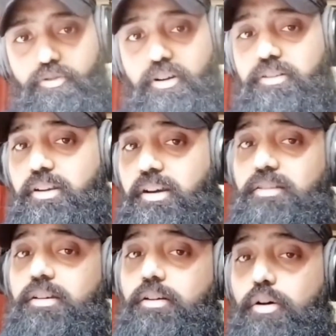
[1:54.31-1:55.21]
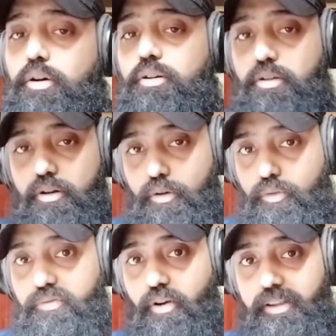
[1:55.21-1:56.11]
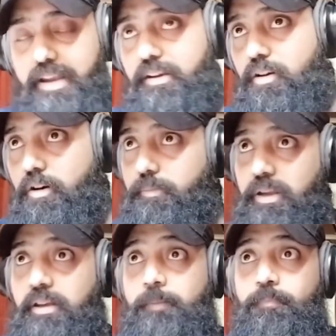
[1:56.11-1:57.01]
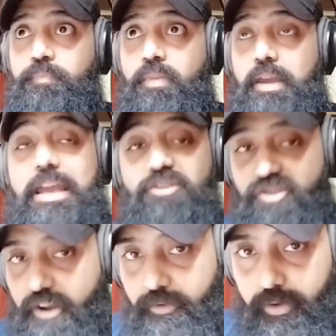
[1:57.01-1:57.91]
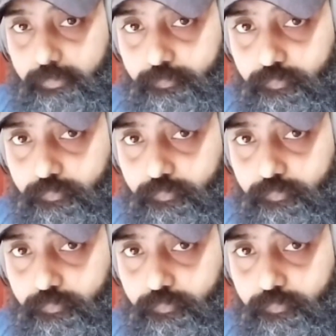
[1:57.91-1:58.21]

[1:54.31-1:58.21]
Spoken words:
So it's a good news for that economy in general.